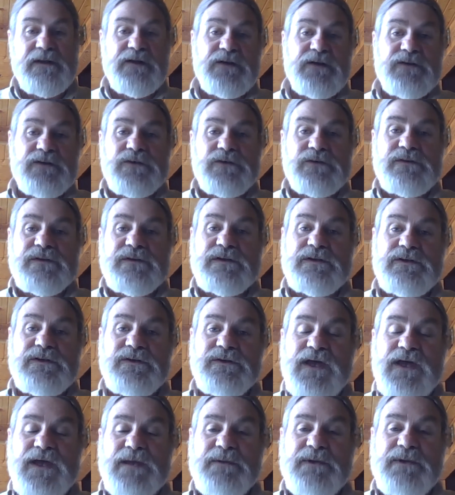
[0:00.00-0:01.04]
so TU
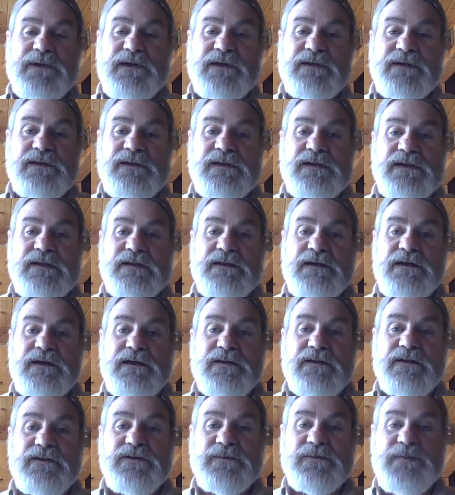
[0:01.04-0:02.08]
came in
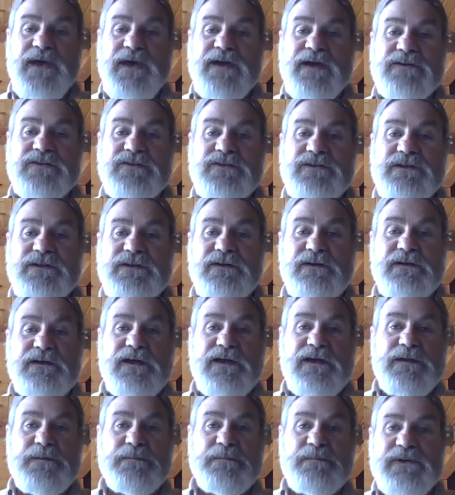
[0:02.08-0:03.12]
this past year and
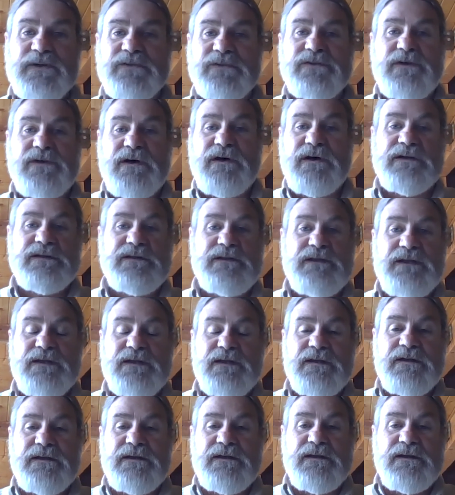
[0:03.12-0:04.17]
kind of built on
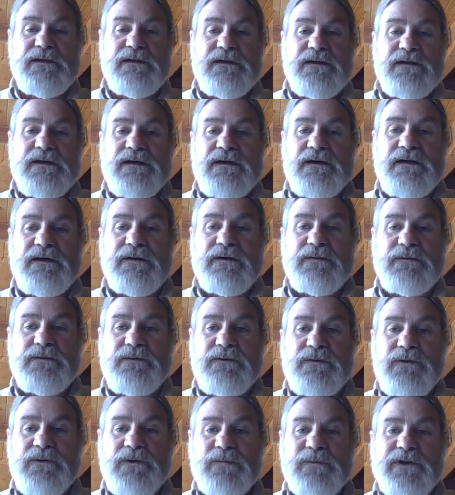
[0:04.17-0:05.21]

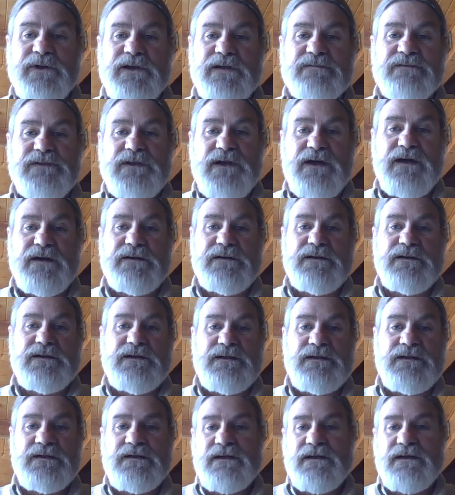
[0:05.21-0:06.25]
what we have done,
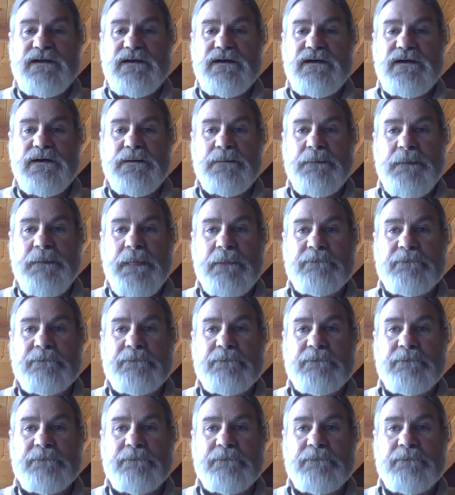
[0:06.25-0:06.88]
and